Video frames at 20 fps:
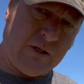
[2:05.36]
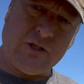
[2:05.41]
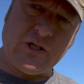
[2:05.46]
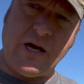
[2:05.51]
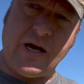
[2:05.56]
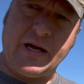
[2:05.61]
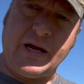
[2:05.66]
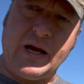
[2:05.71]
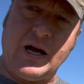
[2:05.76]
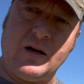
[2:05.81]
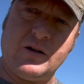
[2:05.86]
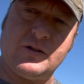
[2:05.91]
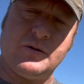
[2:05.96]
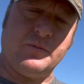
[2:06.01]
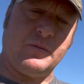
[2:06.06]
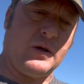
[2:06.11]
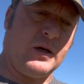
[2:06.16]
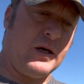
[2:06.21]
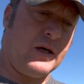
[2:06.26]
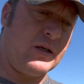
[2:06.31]
check out some
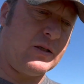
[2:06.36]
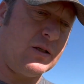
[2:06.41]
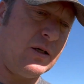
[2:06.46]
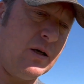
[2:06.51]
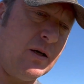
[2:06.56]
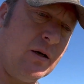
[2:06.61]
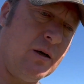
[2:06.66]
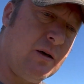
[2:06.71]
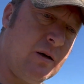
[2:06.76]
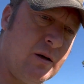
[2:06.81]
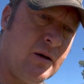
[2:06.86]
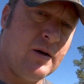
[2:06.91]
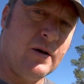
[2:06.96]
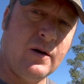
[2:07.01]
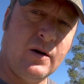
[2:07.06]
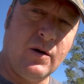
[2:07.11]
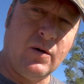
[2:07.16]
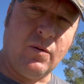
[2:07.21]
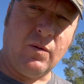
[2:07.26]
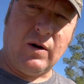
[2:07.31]
things.
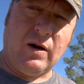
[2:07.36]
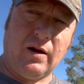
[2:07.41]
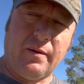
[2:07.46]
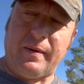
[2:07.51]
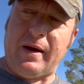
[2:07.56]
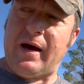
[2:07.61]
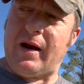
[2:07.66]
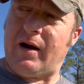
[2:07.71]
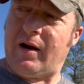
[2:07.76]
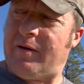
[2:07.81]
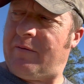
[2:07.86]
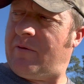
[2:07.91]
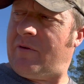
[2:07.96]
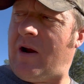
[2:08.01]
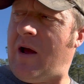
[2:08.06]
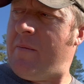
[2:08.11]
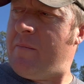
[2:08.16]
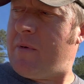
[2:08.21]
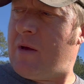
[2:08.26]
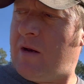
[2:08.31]
While I'm at it, I'm
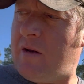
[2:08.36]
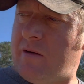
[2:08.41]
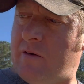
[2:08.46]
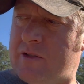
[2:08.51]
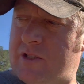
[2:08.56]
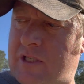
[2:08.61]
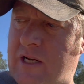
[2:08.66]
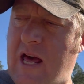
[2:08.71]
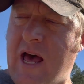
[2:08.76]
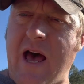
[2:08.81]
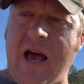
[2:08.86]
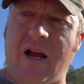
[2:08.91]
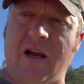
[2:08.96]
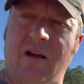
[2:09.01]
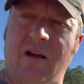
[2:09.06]
grabbing me a little snack.